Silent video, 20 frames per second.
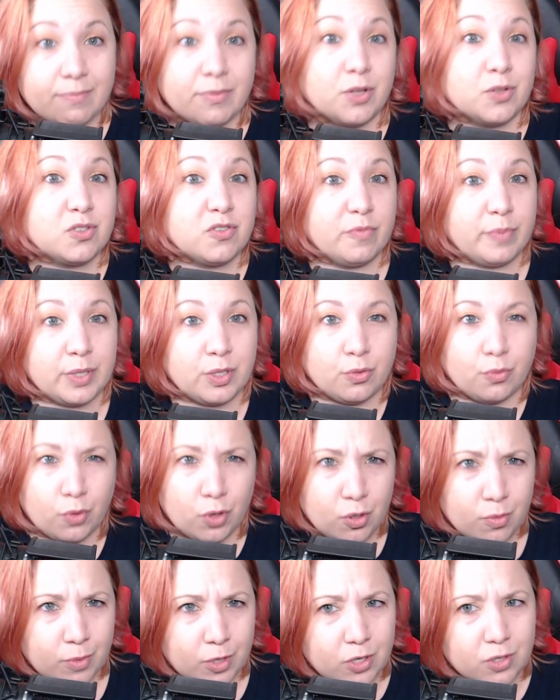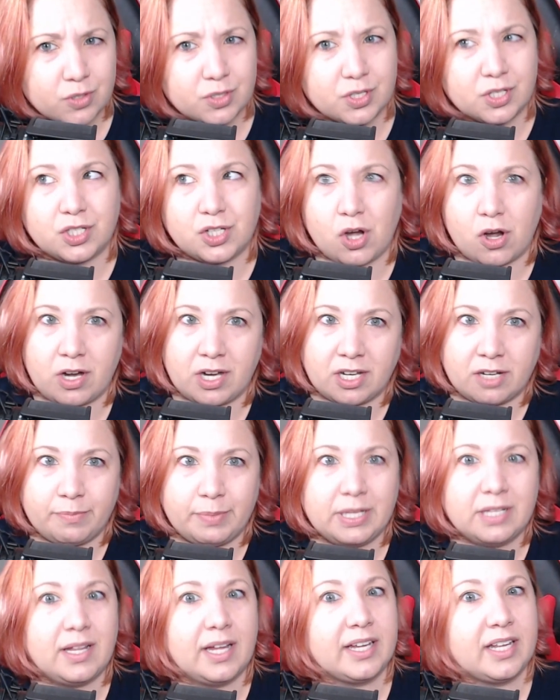Those have been the rumors. It's starting to
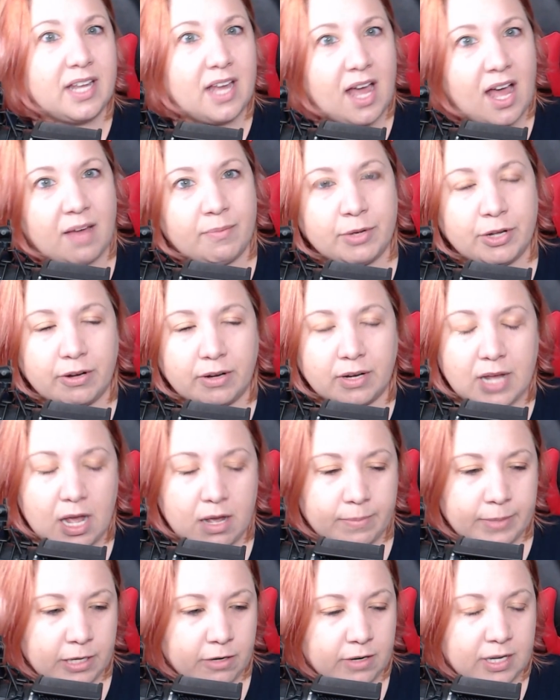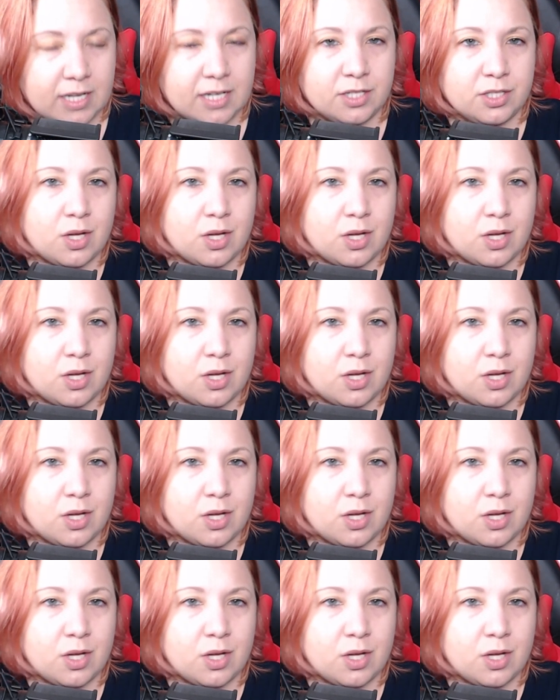be like, yeah, I'm hearing it.